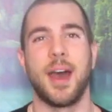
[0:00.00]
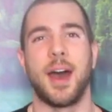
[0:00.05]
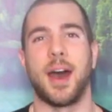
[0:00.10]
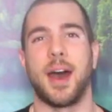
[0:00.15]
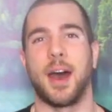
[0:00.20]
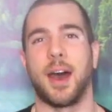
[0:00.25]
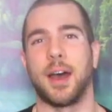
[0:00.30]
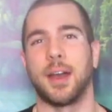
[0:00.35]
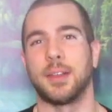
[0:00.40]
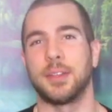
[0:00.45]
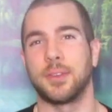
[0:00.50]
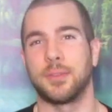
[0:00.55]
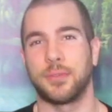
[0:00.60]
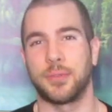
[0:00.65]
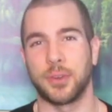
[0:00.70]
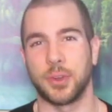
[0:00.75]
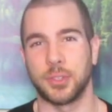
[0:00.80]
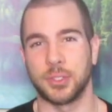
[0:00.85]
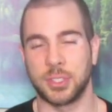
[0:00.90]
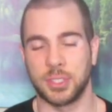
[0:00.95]
Uh,
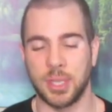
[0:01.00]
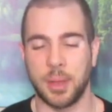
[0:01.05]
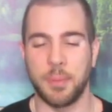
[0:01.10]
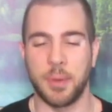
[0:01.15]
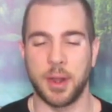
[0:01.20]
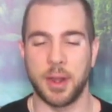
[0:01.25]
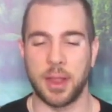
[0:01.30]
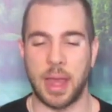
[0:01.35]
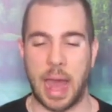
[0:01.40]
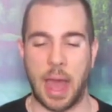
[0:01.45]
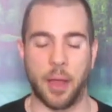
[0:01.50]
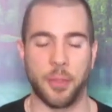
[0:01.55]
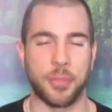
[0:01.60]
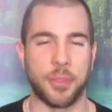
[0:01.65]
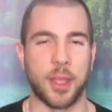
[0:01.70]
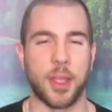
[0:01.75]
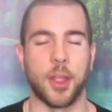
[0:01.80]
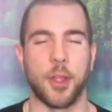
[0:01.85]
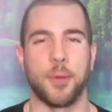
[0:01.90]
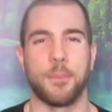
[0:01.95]
for someone out
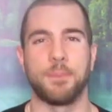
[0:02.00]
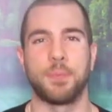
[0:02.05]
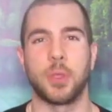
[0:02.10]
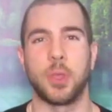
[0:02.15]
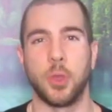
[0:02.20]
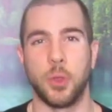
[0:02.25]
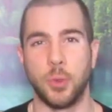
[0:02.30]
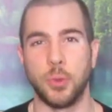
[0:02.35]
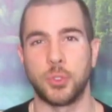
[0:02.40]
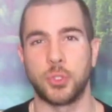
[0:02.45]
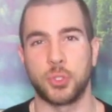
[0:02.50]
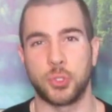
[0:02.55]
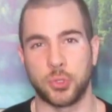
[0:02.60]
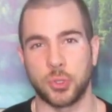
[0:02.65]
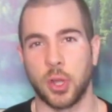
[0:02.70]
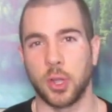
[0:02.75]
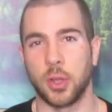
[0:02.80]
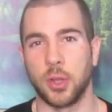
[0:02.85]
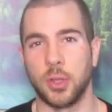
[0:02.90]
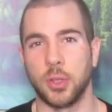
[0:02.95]
there who
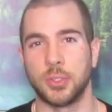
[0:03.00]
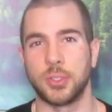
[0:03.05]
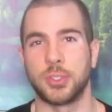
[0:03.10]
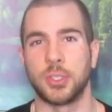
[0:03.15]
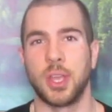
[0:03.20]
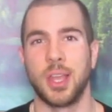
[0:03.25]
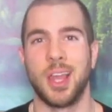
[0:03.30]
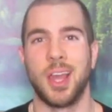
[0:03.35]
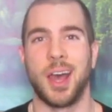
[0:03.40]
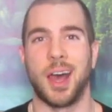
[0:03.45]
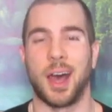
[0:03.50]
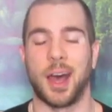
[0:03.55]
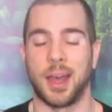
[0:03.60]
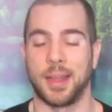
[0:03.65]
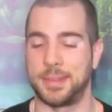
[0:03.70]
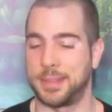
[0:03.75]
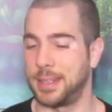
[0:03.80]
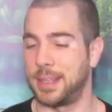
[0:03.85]
struggles uh,